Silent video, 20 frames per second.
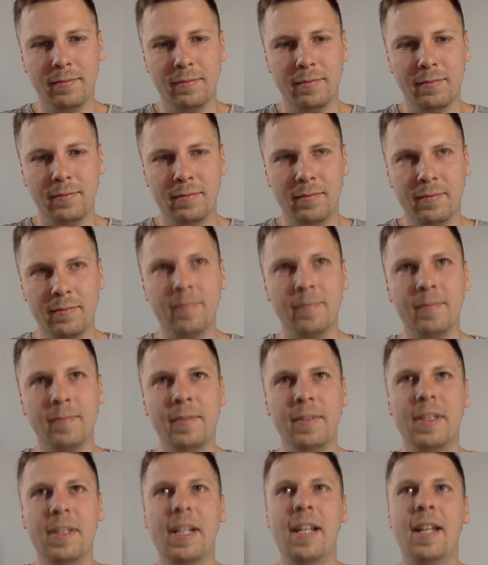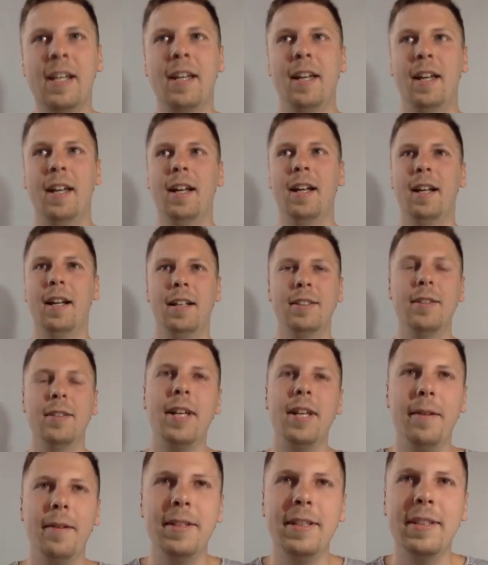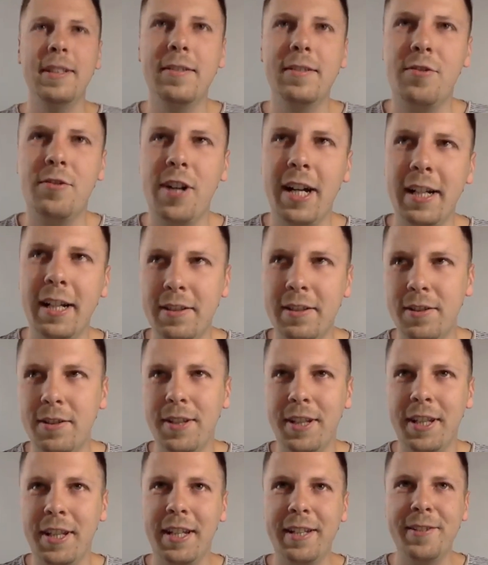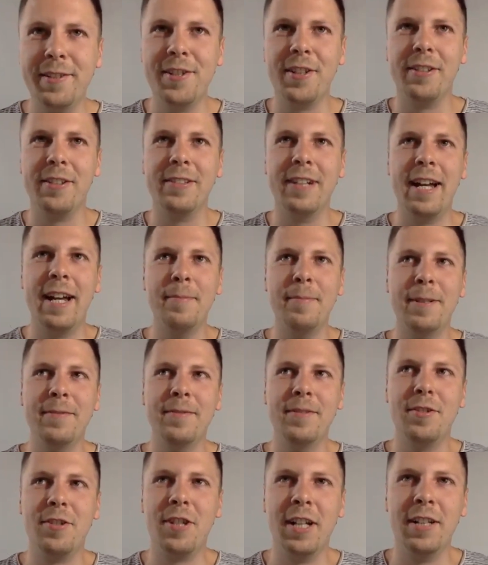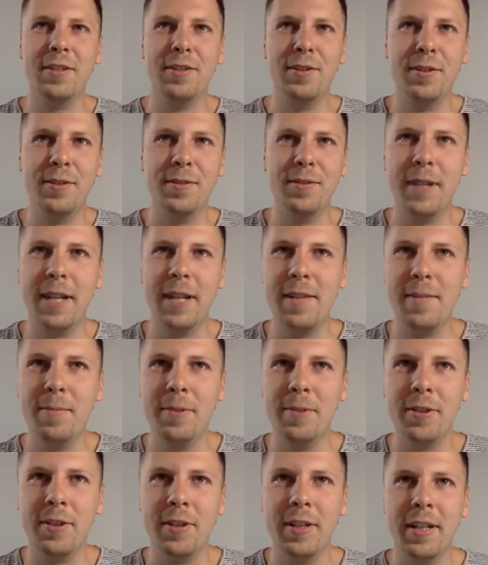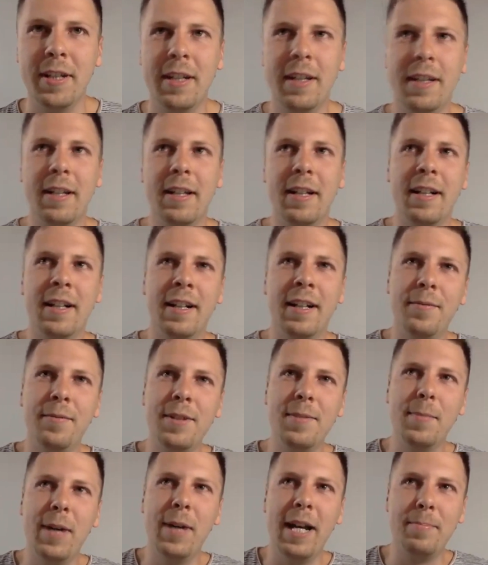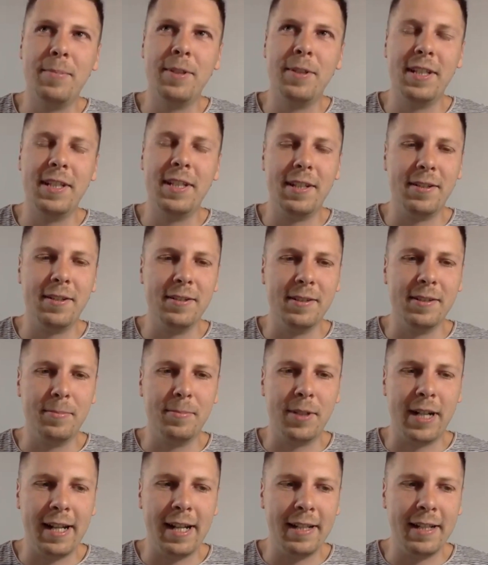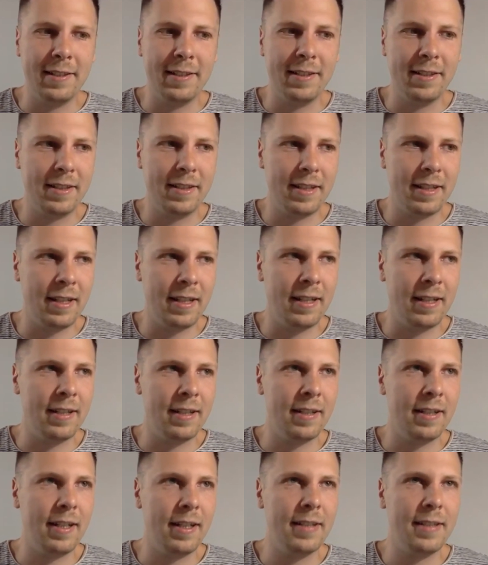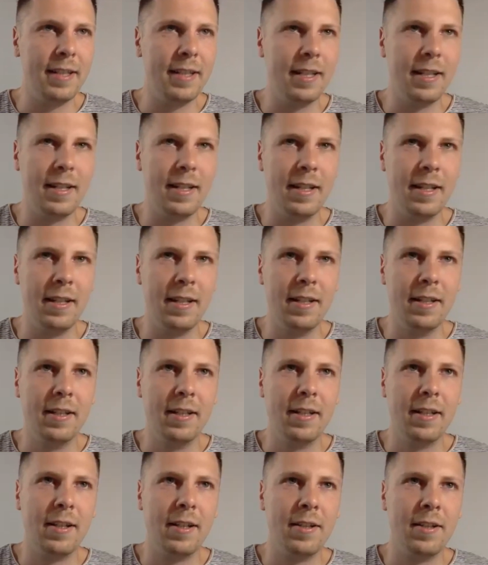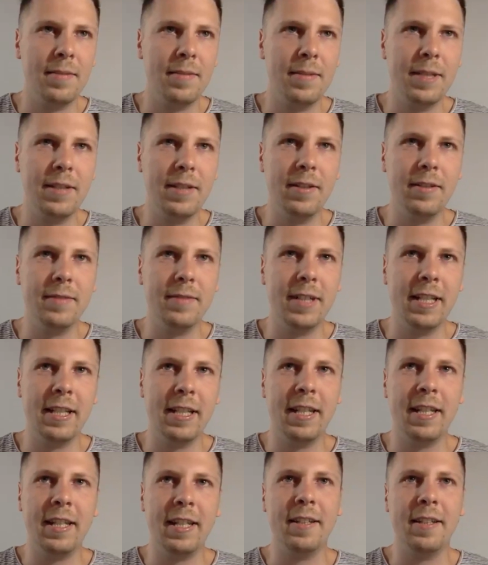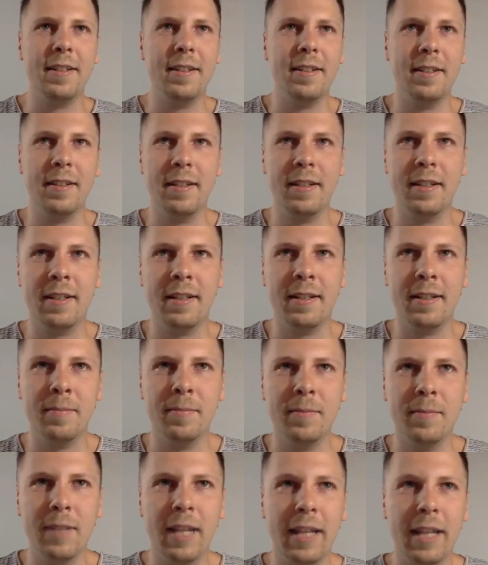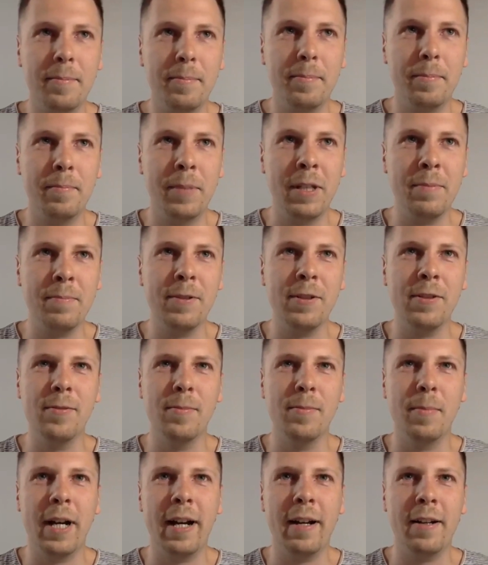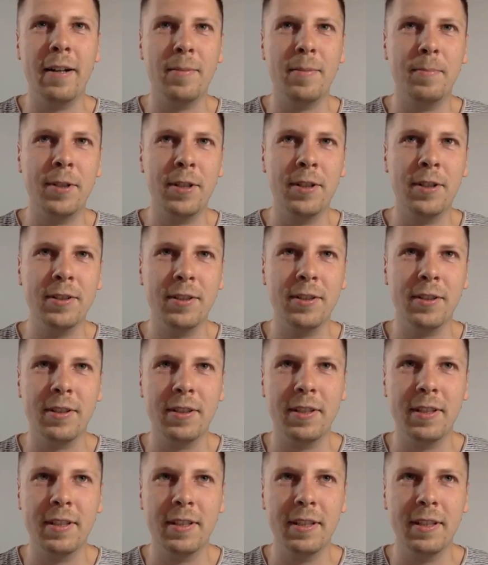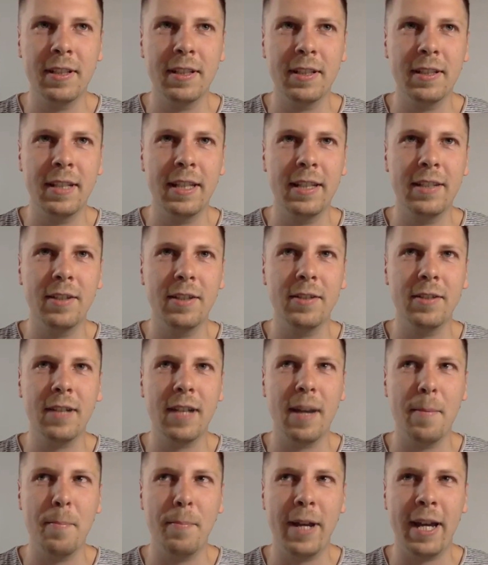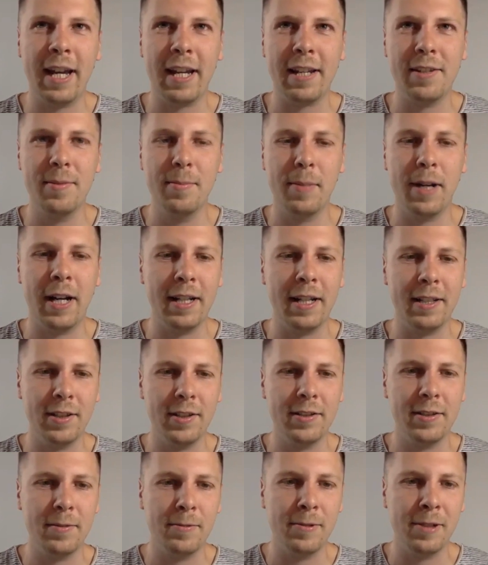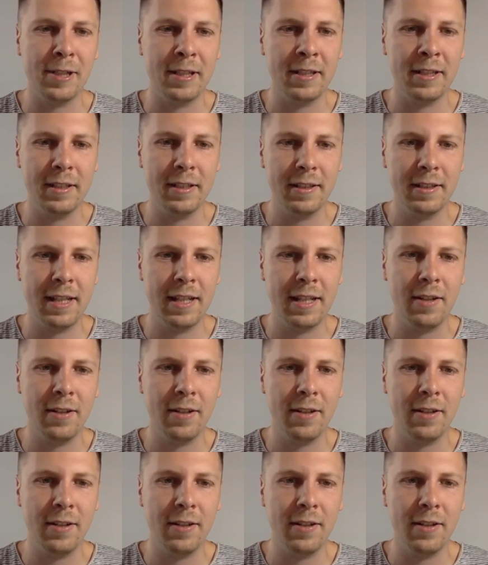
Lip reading: hmm So yeah, we tried doing Instagram and we tried to do Facebook. With my particular brand, I think because we don't really like people who buy our products, they don't come back to buy another one. They only